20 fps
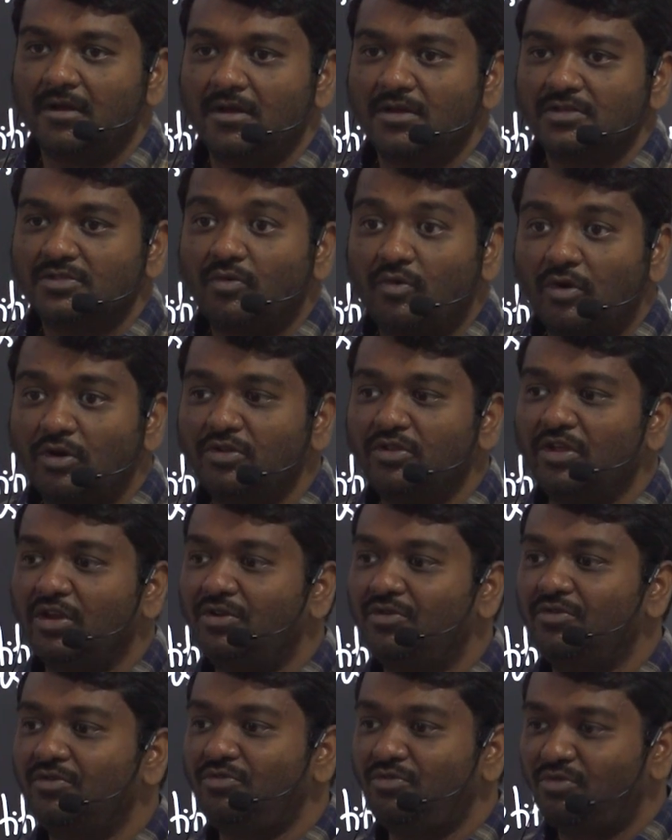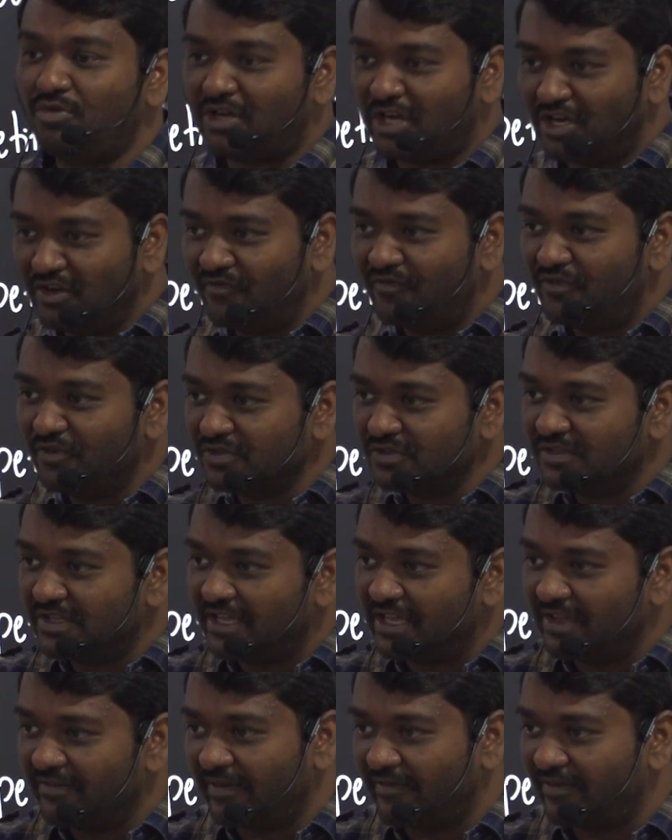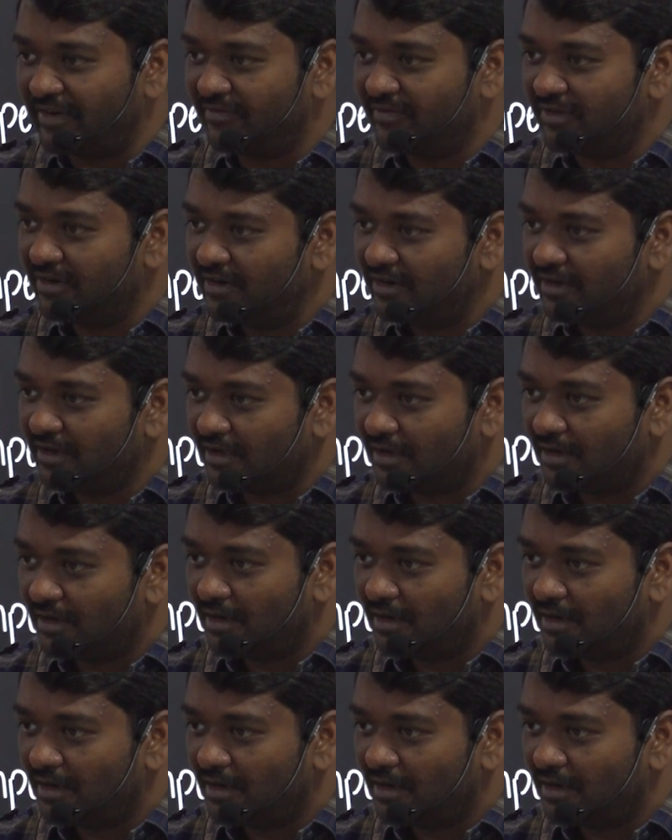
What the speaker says: So what do? To confuse, they give every word.